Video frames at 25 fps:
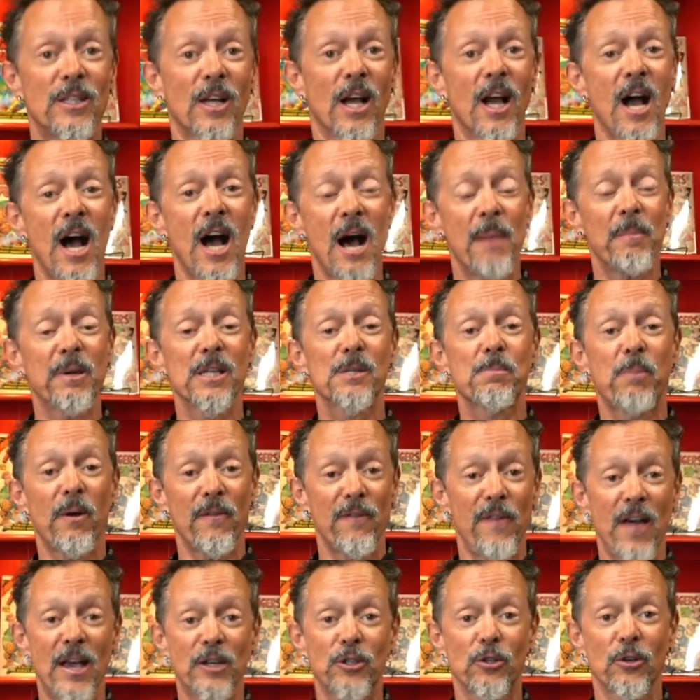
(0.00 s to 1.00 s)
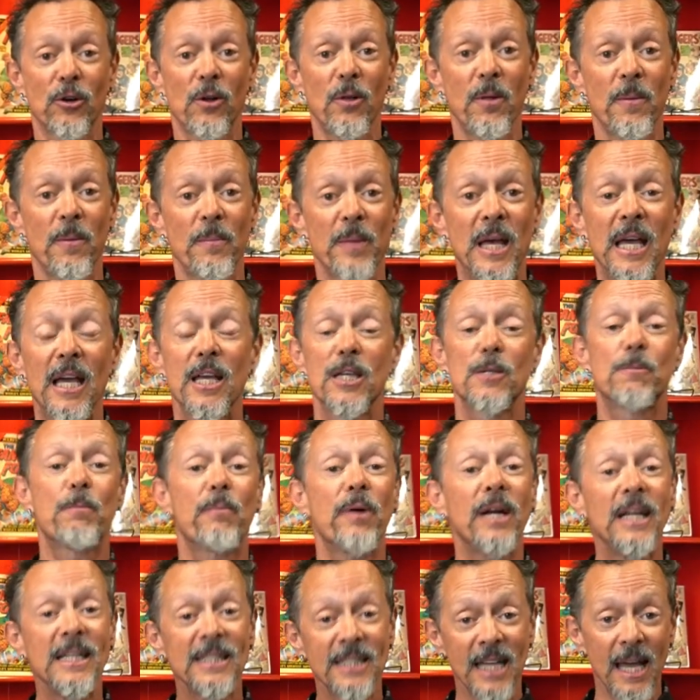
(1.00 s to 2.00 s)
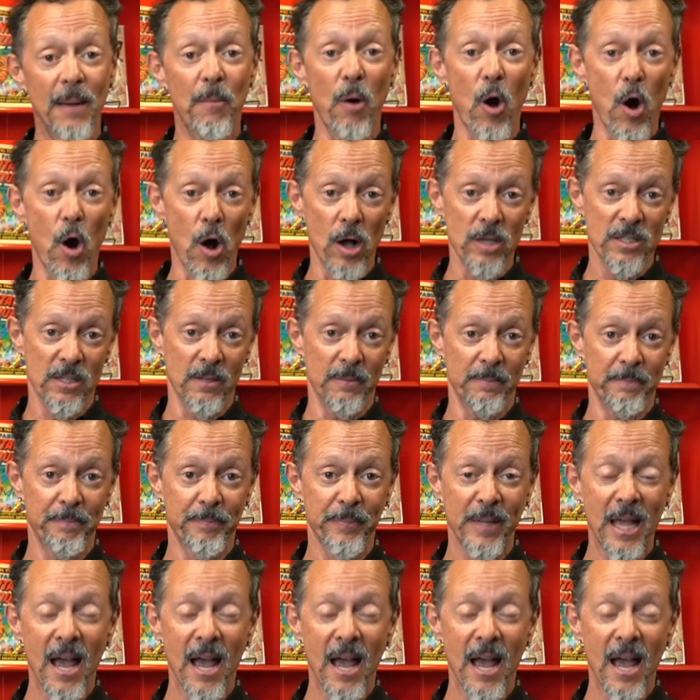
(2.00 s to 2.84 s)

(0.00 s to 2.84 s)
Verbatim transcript: to comics professional is pretty damn awesome.